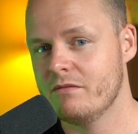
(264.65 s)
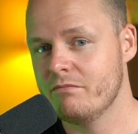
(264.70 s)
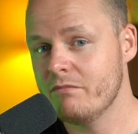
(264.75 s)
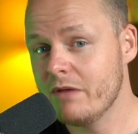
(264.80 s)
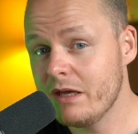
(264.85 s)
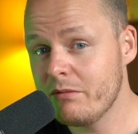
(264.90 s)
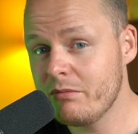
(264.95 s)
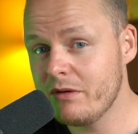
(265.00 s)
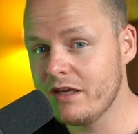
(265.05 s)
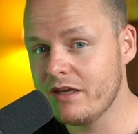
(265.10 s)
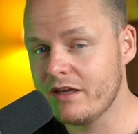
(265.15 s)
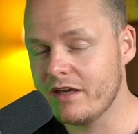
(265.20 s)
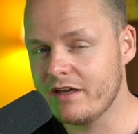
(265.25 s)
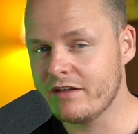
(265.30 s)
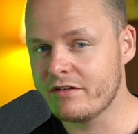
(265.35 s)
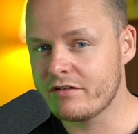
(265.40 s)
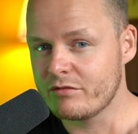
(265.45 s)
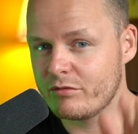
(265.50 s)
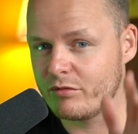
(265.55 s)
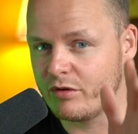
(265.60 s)
Maybe
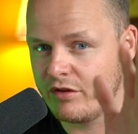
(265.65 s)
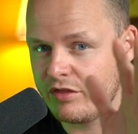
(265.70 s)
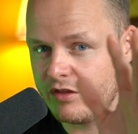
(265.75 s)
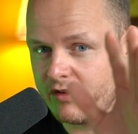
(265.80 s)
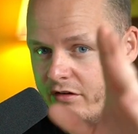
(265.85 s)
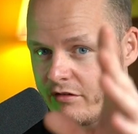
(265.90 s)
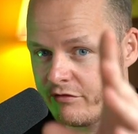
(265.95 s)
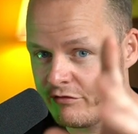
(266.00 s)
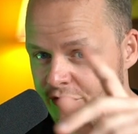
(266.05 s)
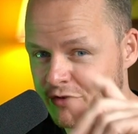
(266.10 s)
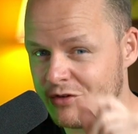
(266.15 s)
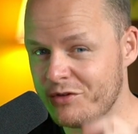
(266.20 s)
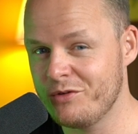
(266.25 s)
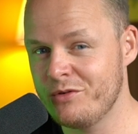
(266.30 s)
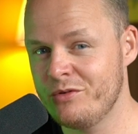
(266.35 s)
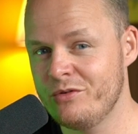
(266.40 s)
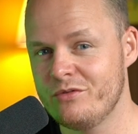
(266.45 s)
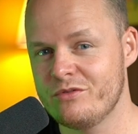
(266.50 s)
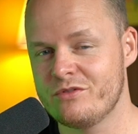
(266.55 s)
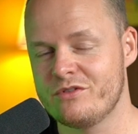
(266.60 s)
it's worth it for you